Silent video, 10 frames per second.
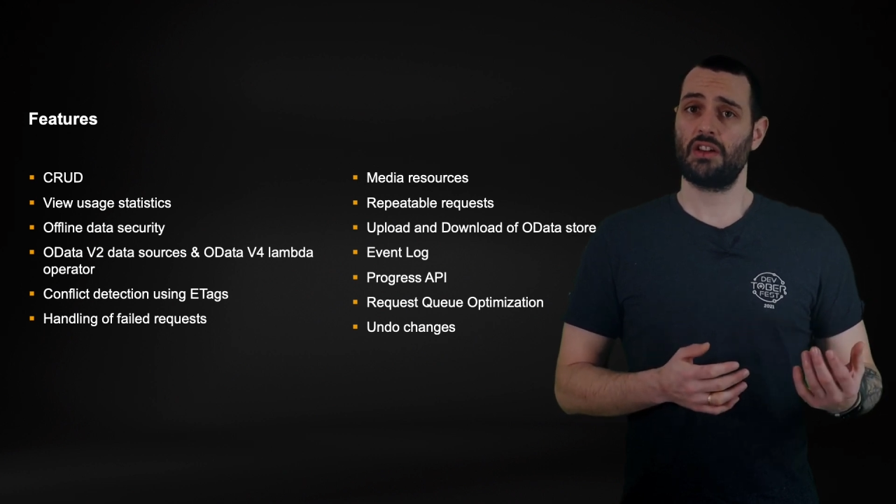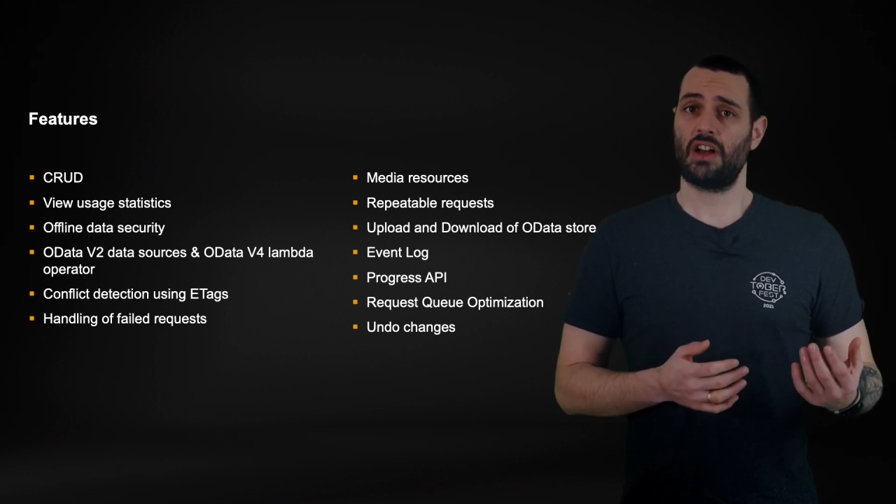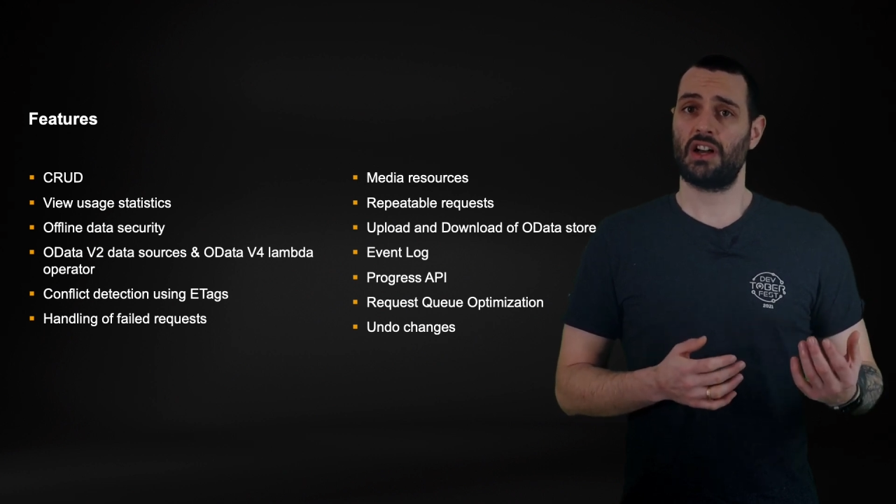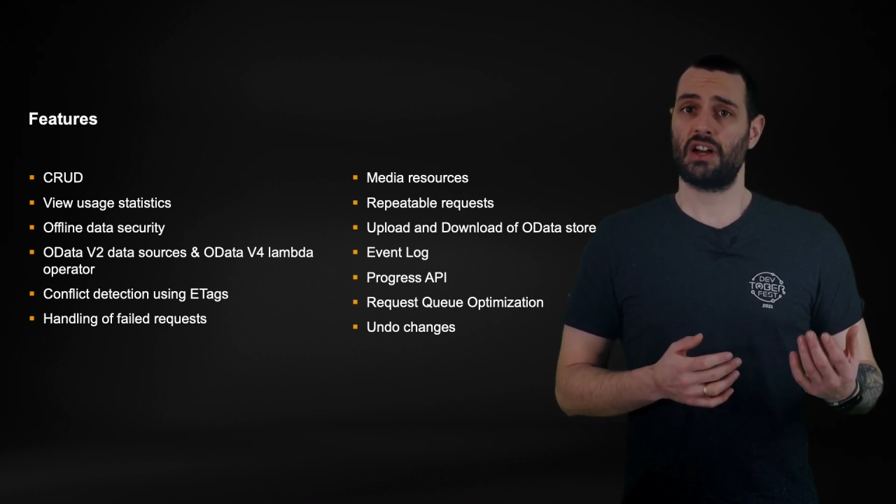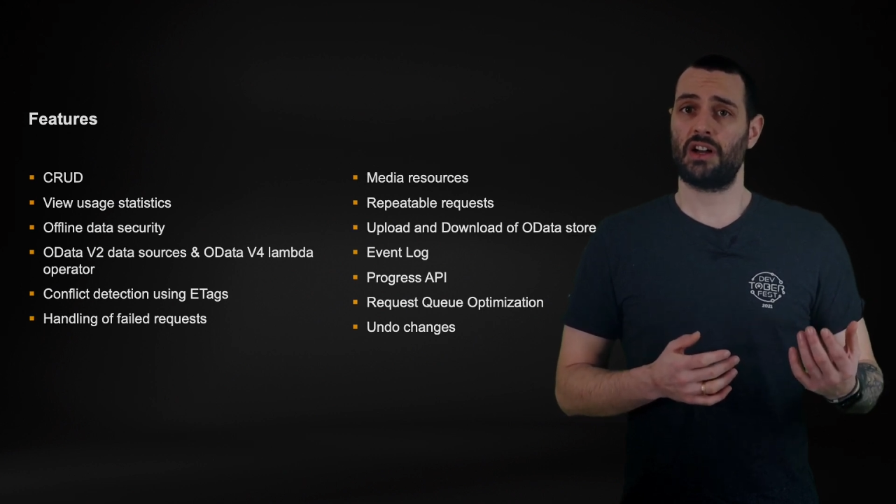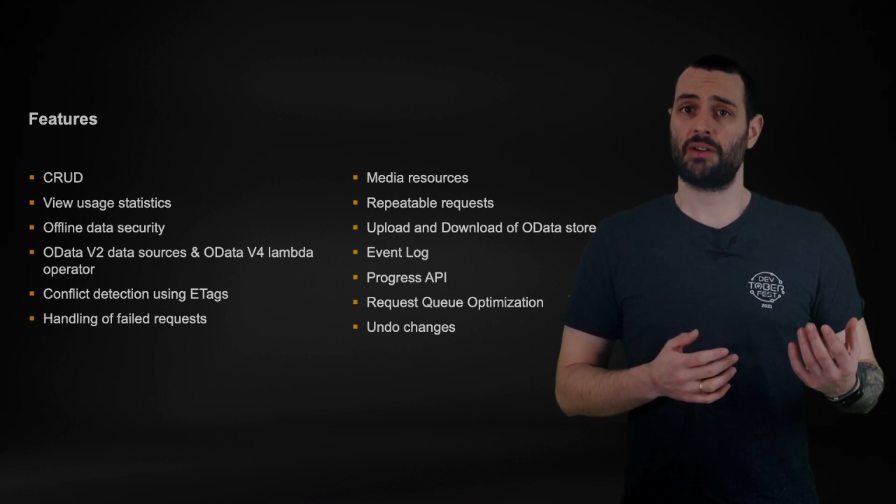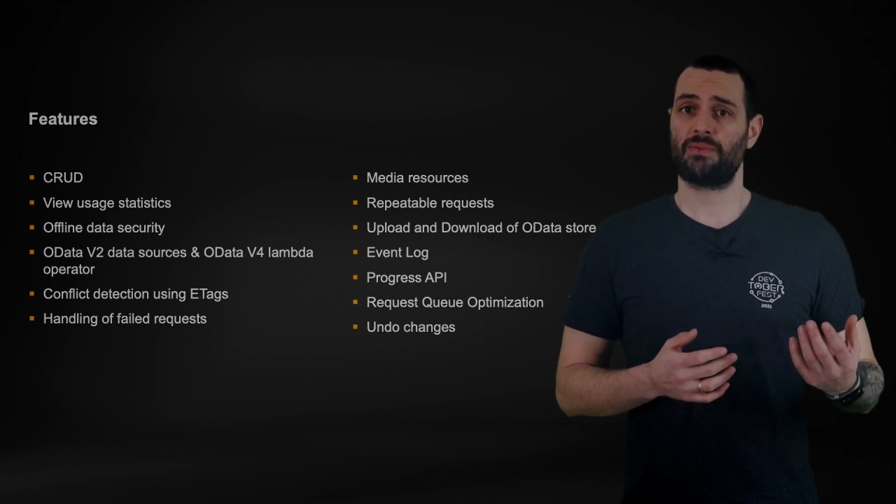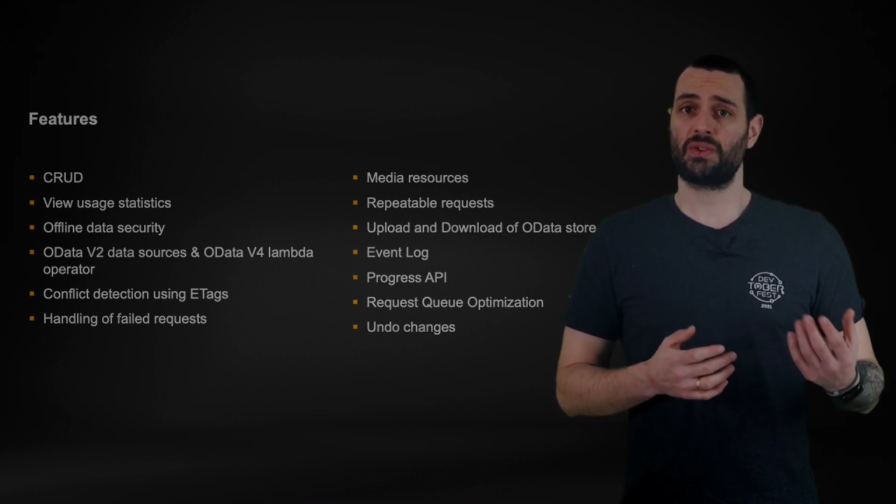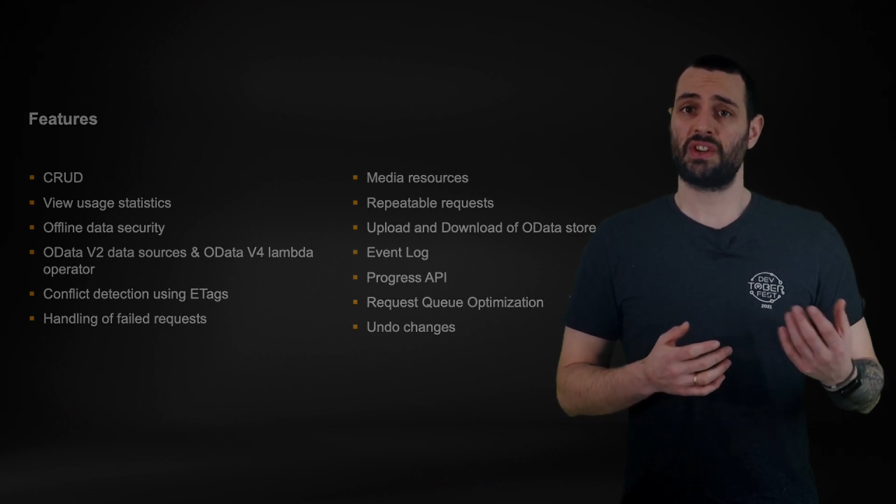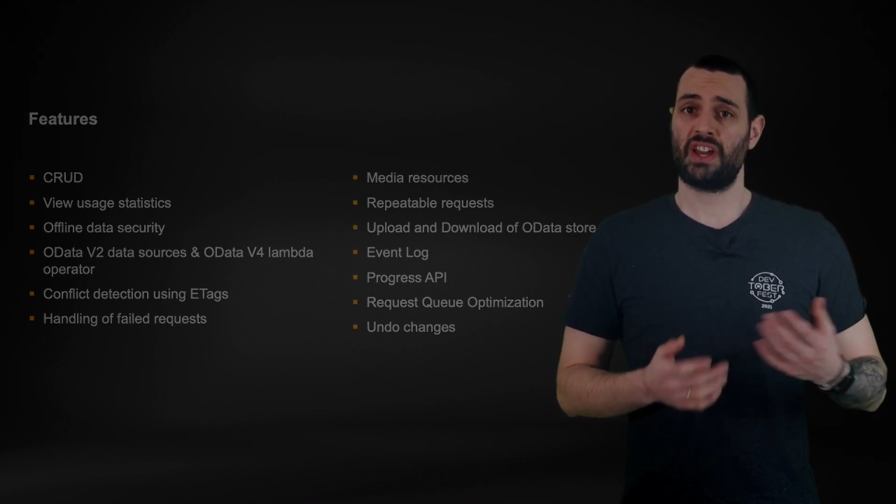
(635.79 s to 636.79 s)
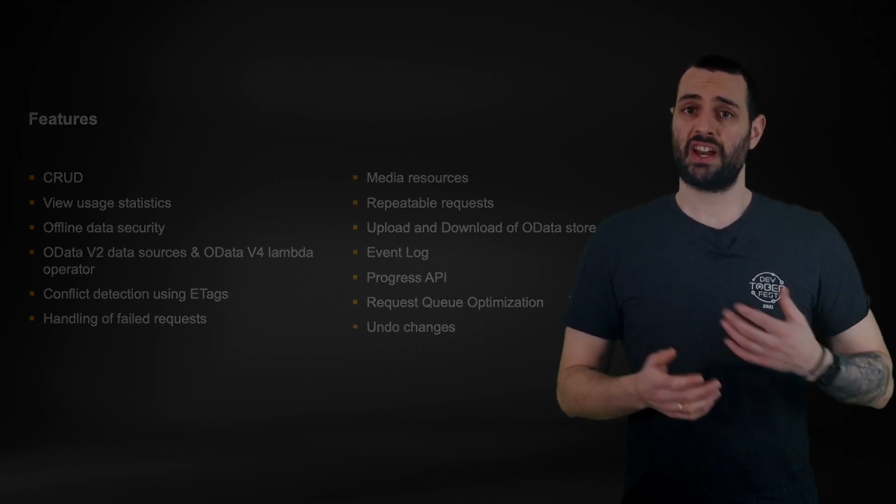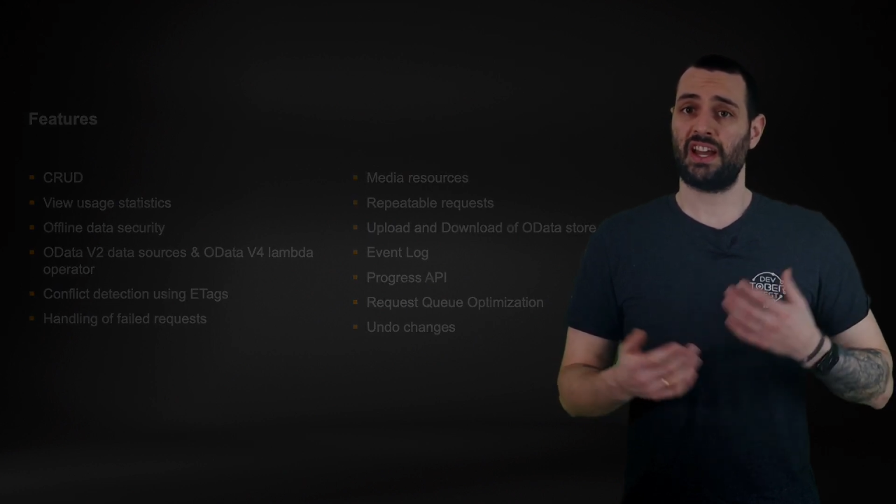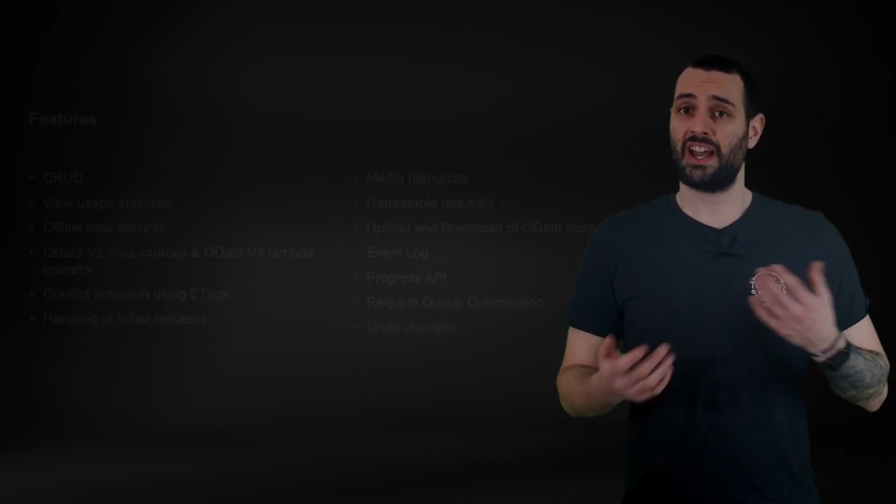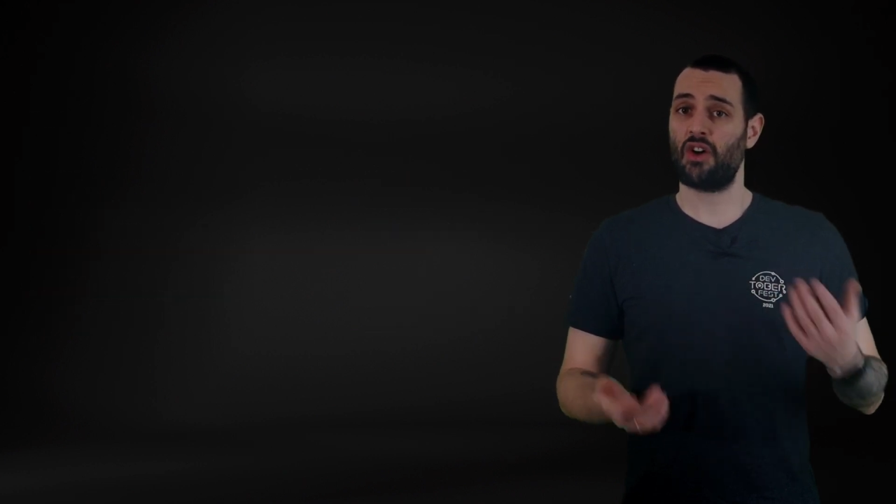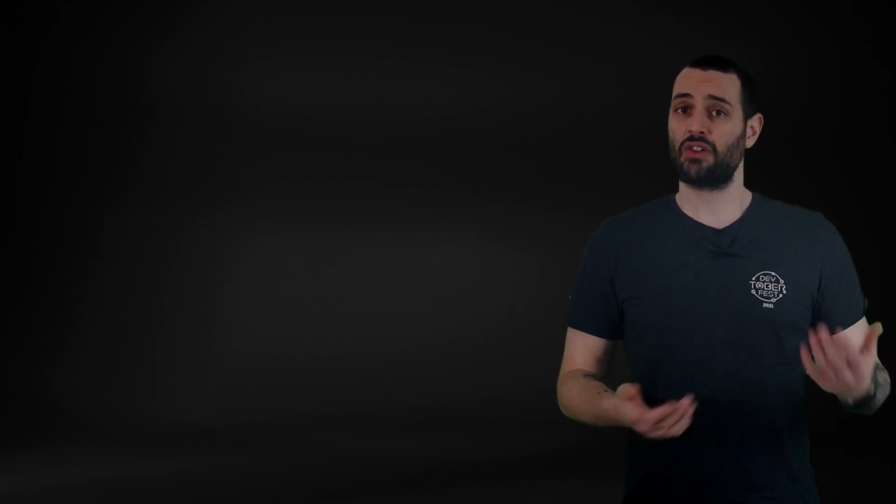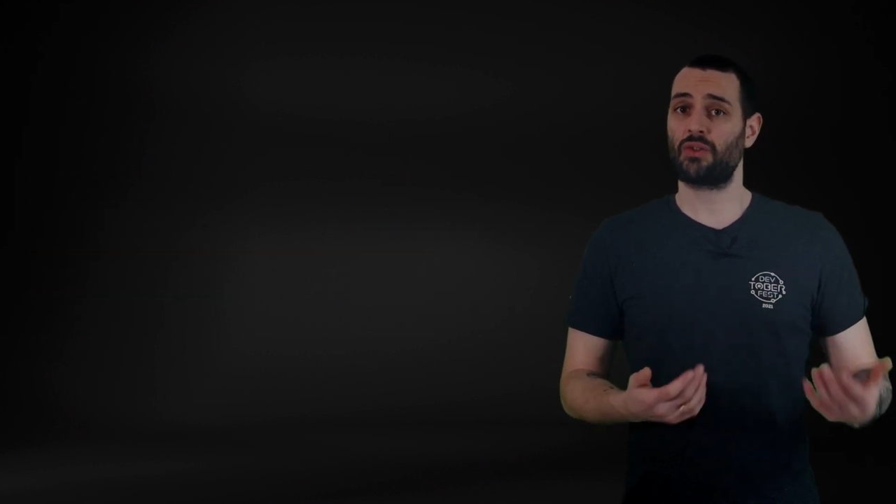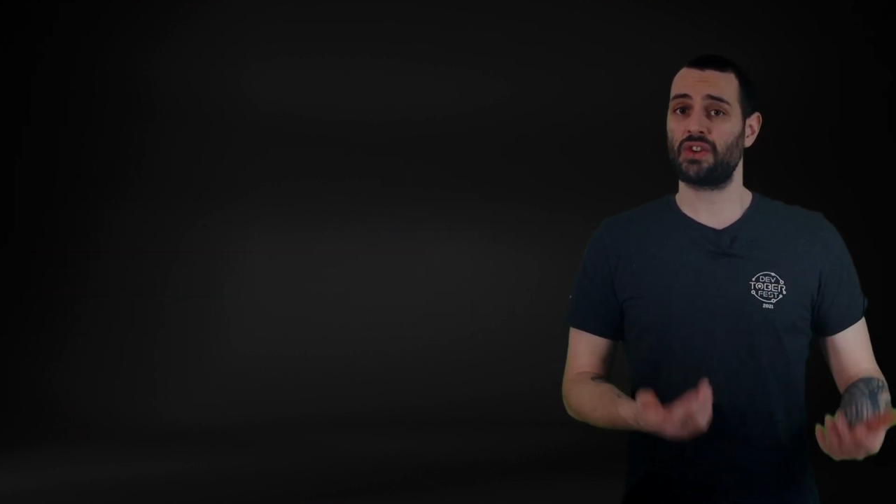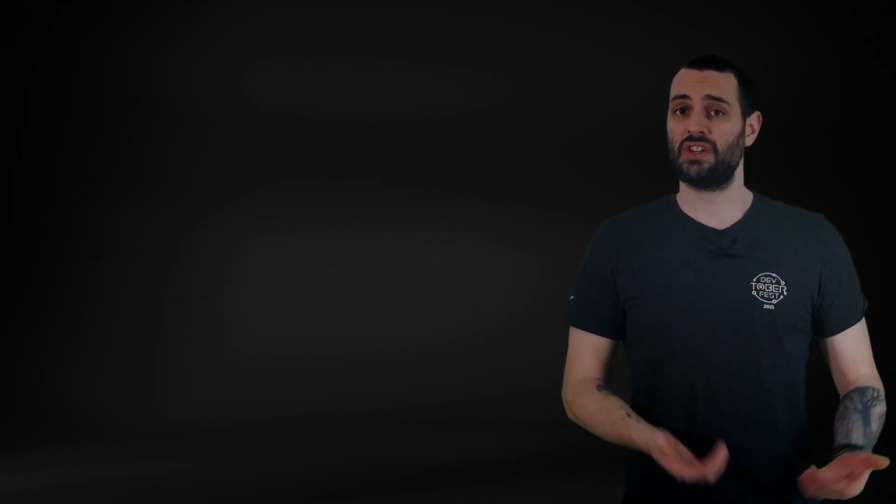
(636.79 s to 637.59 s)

to the data, allowing for